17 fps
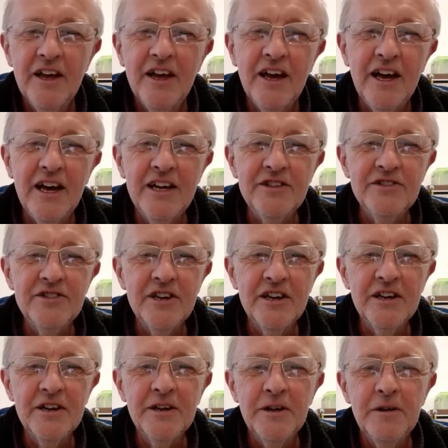And
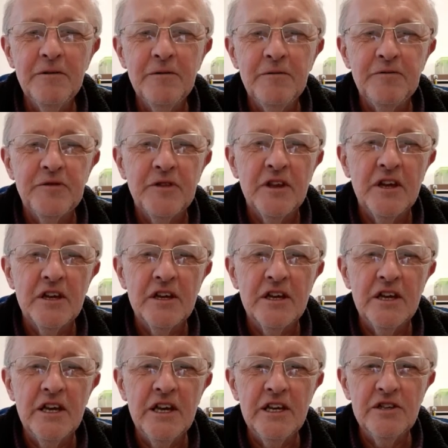
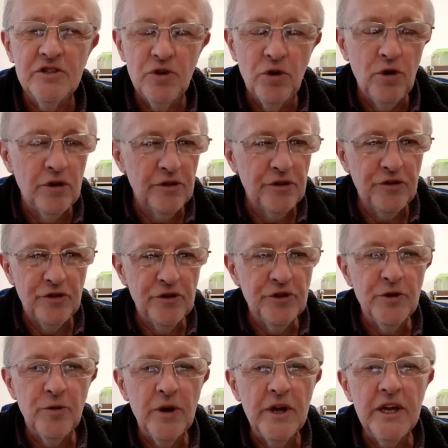he taught through the
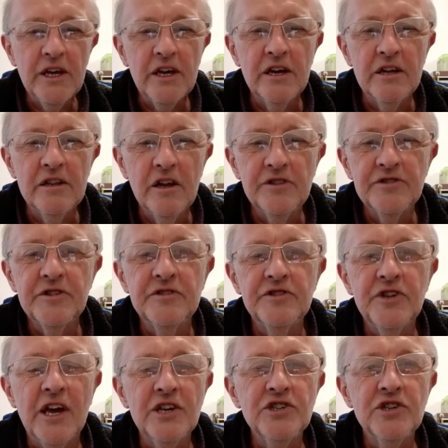week, uh, lots of
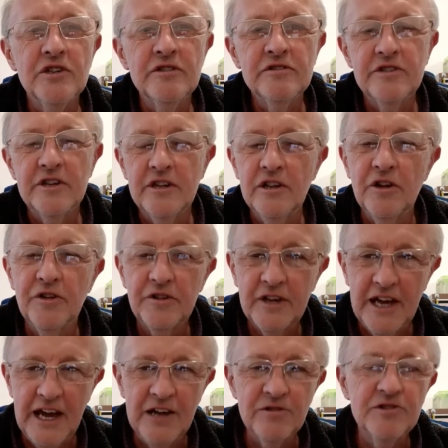sessions, did a lot of
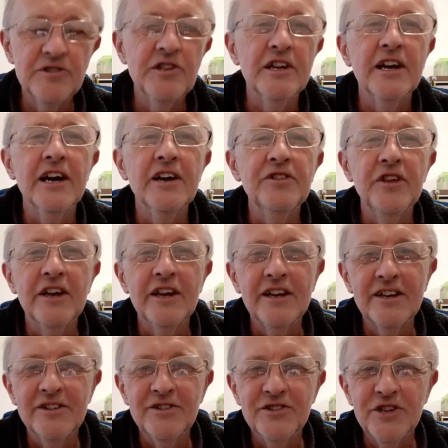counselling, I
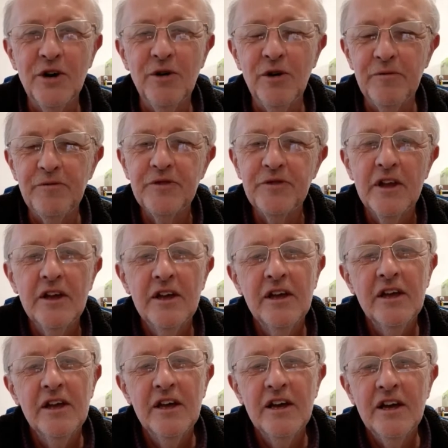think, and so on.
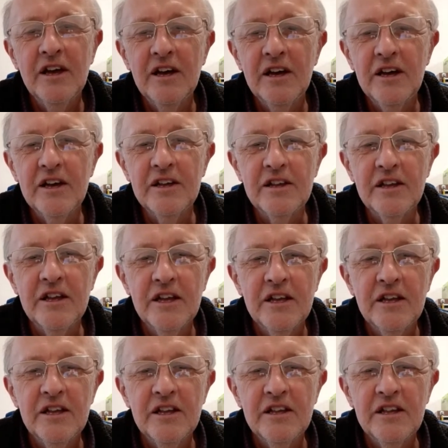Uh,
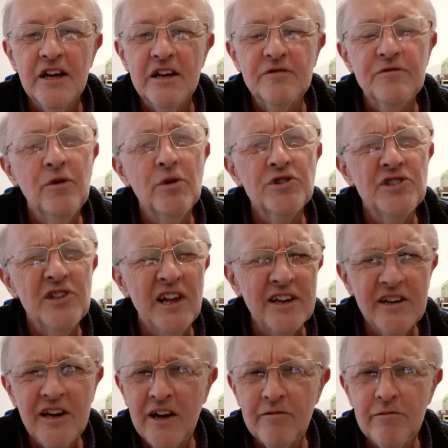unfortunately,
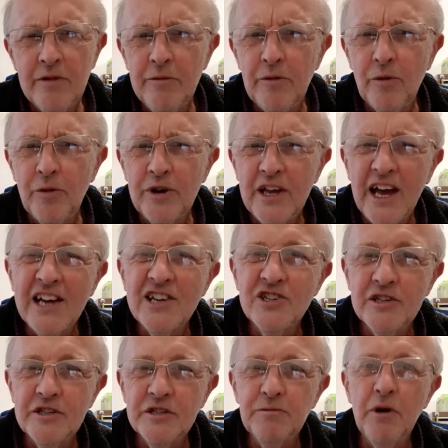I can't remember what he
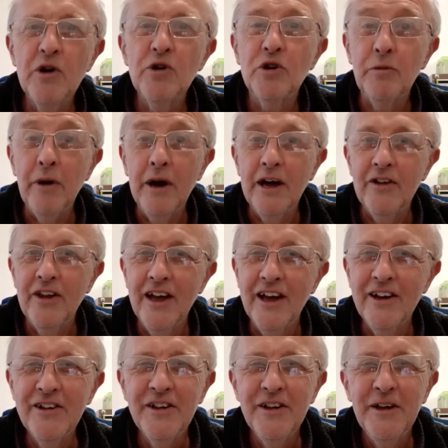actually spoke about
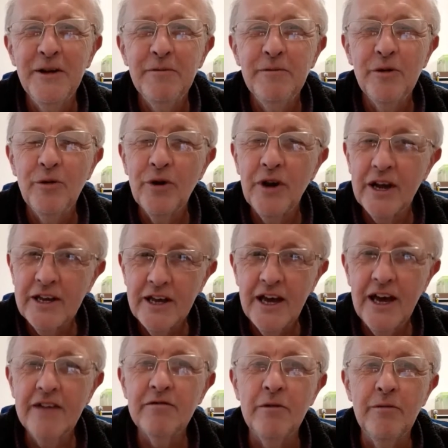now, but what I
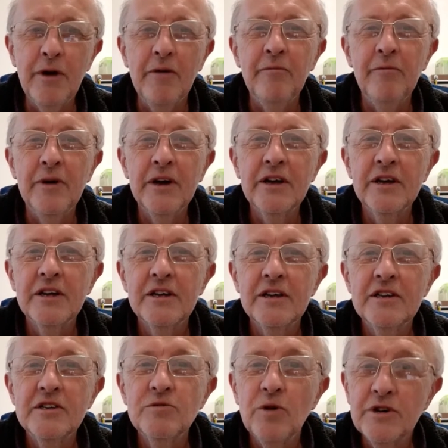can remember
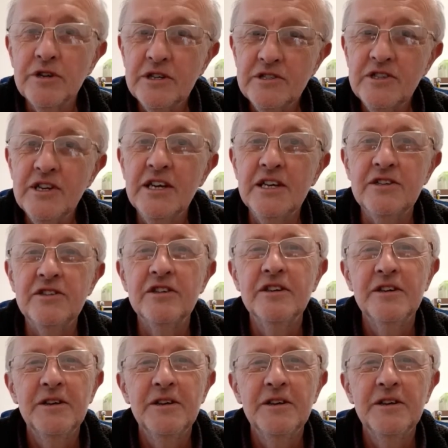is what he did.